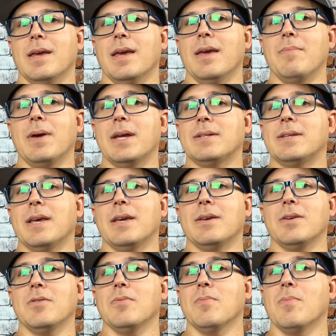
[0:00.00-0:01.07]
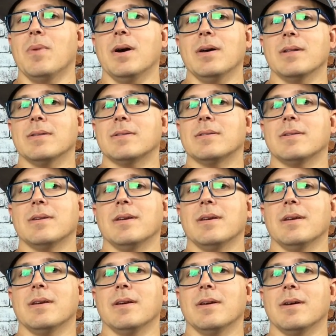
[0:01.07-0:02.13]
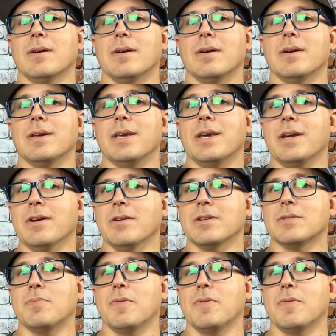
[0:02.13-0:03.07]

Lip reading: it may take you months, years